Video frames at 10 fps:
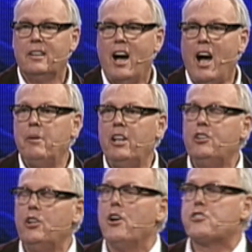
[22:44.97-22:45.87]
I mean, you
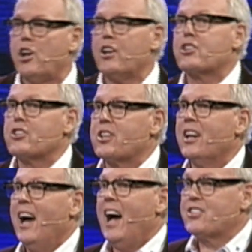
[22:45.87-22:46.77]
know, churches
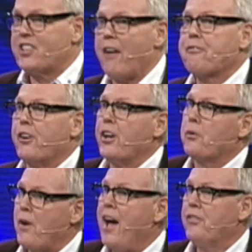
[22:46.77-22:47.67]
are suffering
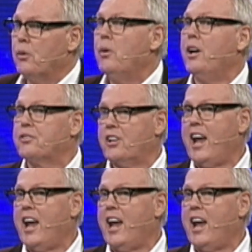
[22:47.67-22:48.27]
around the world today.